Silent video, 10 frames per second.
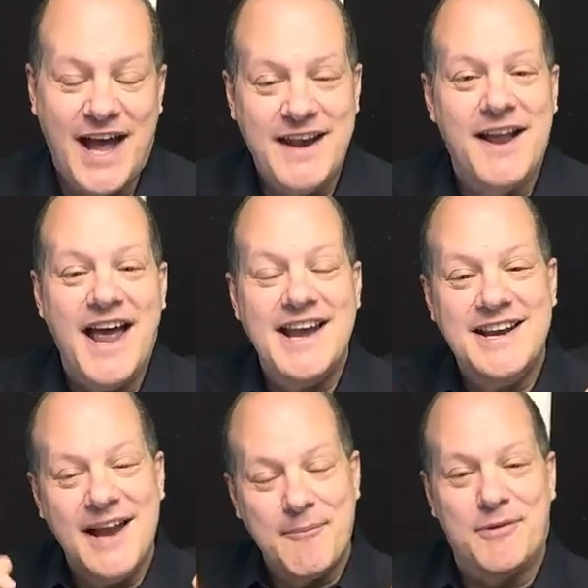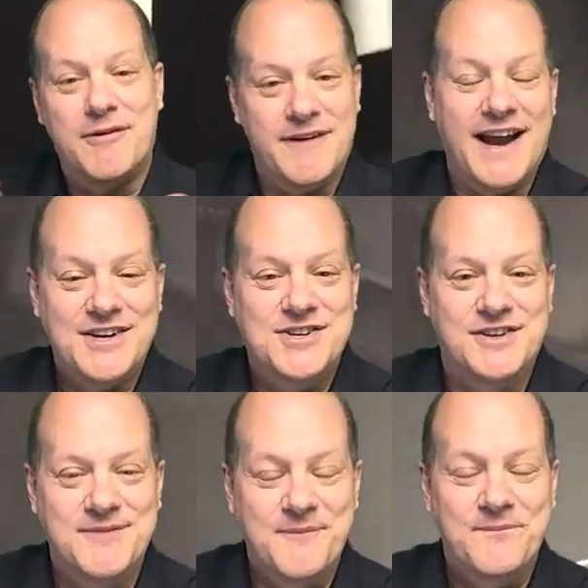any number of an
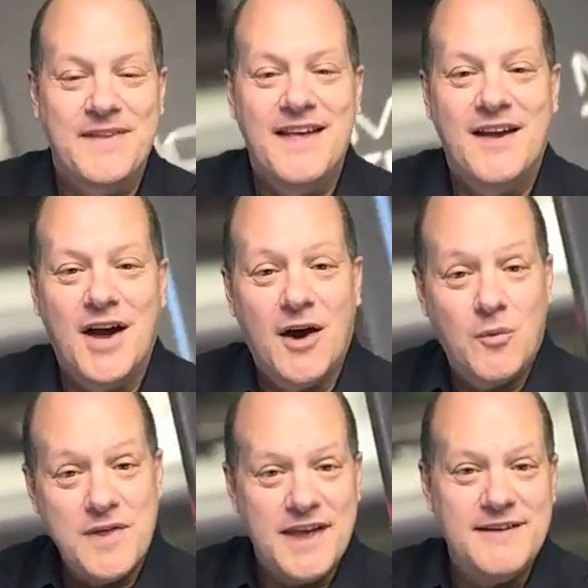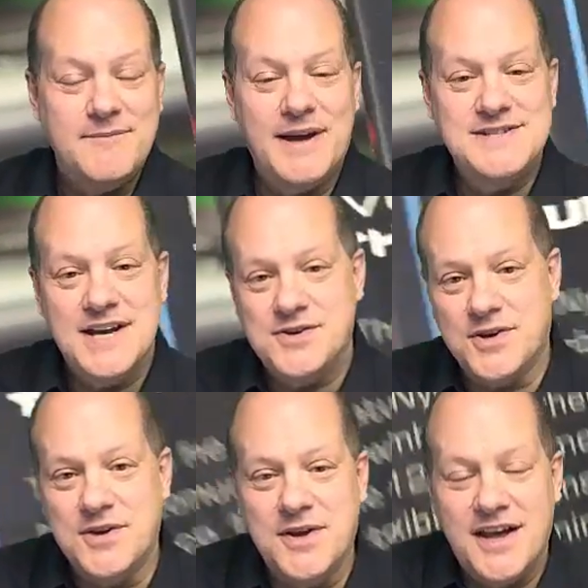action within
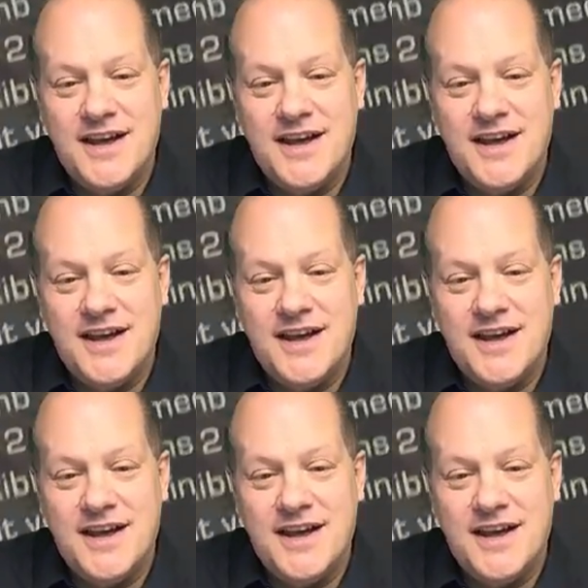BetAngel.